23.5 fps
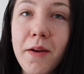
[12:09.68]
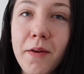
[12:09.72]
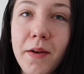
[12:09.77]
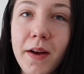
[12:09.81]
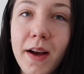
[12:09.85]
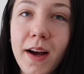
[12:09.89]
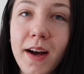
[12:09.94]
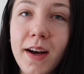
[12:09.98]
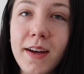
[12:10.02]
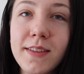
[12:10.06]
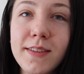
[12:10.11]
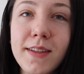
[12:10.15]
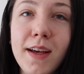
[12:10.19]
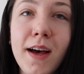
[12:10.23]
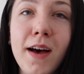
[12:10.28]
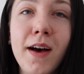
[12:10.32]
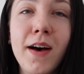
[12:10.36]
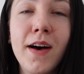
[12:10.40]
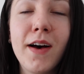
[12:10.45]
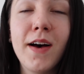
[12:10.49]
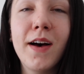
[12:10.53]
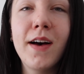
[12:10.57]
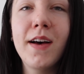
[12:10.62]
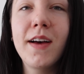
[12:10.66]
Anyway, guys,
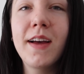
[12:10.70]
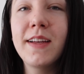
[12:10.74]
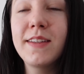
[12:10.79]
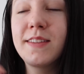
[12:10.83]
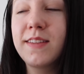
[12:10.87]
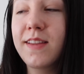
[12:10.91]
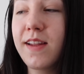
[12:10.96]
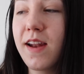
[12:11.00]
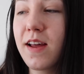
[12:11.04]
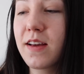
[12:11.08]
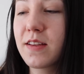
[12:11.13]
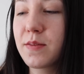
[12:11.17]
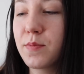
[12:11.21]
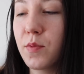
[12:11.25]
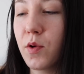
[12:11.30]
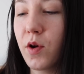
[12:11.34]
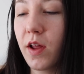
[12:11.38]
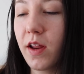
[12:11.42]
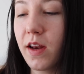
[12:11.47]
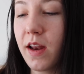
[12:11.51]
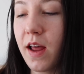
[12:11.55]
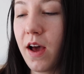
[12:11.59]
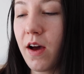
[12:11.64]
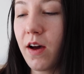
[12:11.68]
it's the next
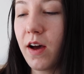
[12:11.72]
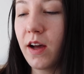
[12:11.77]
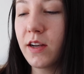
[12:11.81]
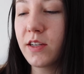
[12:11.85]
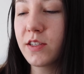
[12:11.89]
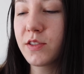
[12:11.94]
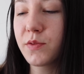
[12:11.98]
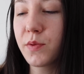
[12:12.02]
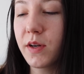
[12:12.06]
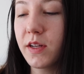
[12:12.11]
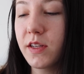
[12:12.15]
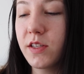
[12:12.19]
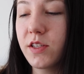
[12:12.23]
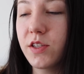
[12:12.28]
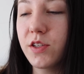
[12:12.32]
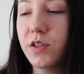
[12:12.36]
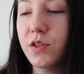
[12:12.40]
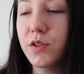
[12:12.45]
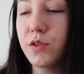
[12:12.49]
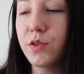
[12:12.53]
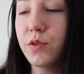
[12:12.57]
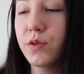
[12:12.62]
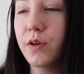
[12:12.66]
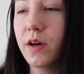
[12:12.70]
morning now. I just wanted
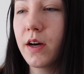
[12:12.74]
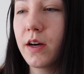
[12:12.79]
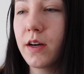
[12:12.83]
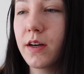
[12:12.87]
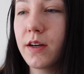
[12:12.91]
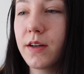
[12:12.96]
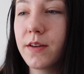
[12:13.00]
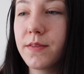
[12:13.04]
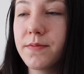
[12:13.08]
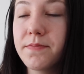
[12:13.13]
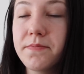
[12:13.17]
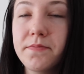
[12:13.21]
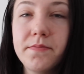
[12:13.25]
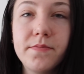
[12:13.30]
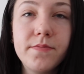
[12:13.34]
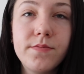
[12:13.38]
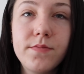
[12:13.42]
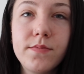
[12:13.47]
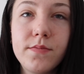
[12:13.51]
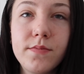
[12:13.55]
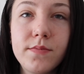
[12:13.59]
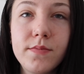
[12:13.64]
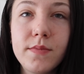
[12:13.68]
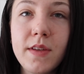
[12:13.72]
to
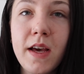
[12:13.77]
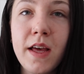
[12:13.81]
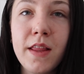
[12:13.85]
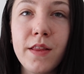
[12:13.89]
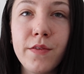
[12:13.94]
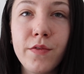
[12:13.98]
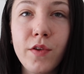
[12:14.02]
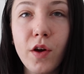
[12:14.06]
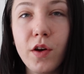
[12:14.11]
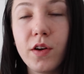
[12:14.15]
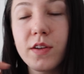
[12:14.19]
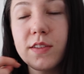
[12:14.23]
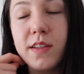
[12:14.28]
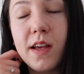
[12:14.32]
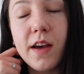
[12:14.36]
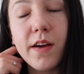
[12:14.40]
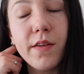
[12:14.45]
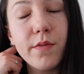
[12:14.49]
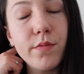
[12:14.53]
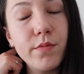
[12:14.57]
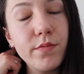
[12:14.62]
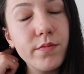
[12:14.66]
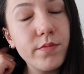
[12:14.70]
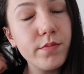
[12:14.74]
end the vlog because
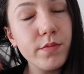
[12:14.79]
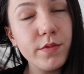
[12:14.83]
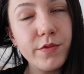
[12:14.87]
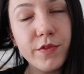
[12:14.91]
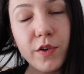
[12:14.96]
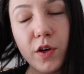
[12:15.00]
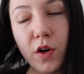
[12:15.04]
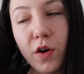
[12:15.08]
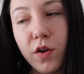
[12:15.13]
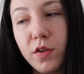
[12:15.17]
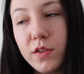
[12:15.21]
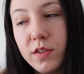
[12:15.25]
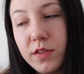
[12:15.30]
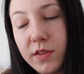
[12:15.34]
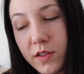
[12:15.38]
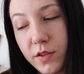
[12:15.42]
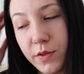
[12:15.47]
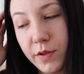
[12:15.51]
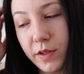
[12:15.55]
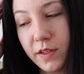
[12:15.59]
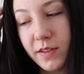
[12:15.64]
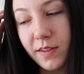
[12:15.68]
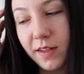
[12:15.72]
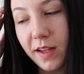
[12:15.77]
I forgot to
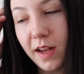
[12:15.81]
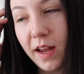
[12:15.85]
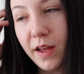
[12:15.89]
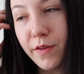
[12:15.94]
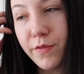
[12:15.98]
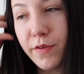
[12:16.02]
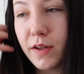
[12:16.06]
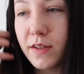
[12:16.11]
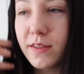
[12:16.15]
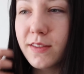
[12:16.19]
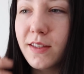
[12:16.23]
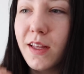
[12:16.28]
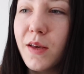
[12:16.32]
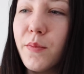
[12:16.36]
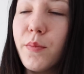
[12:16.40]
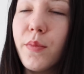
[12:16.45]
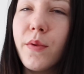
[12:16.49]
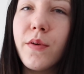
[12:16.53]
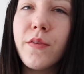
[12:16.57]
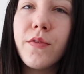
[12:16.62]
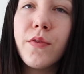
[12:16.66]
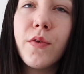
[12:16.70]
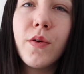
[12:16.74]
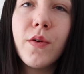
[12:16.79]
do it because I like fell asleep
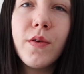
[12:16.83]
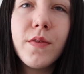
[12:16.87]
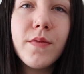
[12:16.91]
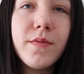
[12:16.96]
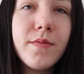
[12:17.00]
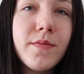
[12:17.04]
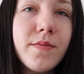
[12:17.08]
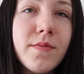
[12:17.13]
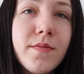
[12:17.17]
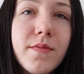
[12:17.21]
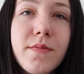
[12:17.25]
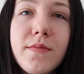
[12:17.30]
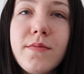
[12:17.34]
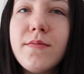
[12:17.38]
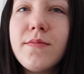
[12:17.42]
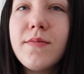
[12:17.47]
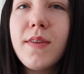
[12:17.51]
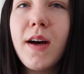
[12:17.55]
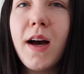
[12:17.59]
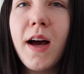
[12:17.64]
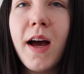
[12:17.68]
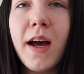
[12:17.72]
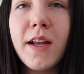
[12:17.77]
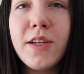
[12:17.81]
before
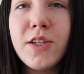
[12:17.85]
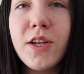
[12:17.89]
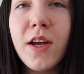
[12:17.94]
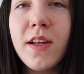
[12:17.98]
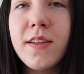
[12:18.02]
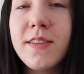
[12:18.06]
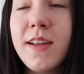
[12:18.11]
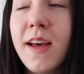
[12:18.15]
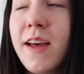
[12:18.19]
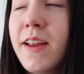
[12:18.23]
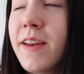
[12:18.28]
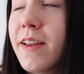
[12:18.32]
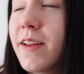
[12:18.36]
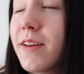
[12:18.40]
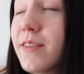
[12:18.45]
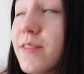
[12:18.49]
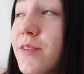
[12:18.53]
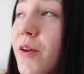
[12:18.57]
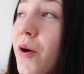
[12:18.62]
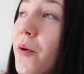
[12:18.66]
I had a chance to end it.